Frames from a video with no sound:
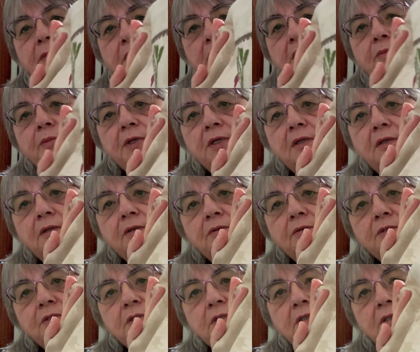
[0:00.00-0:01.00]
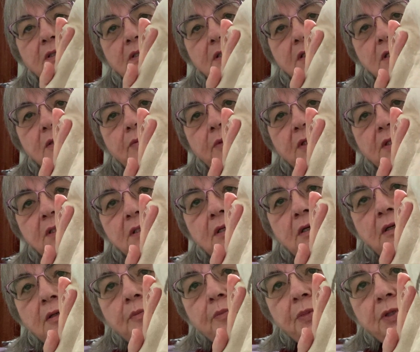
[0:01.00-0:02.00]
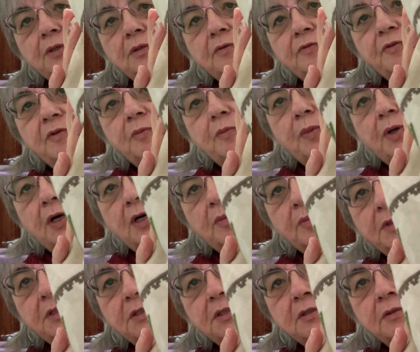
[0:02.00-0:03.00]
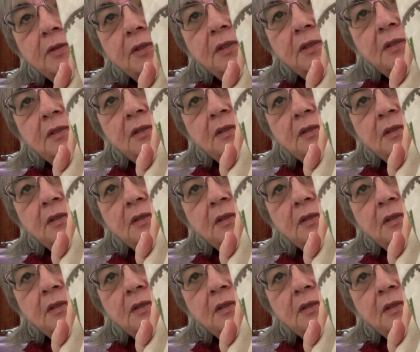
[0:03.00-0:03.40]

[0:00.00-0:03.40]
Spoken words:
a little bit closer you can see, but it's got a beautiful marble to it.